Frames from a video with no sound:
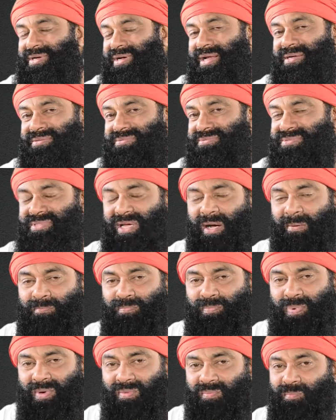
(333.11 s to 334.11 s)
and
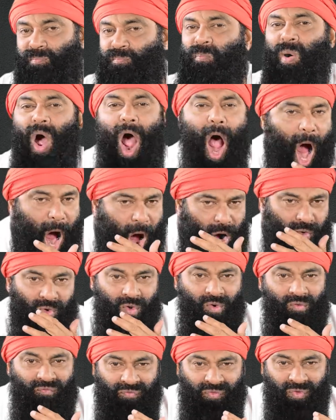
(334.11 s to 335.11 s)
tumble
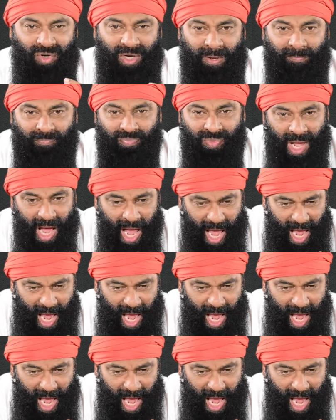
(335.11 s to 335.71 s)
powerfully,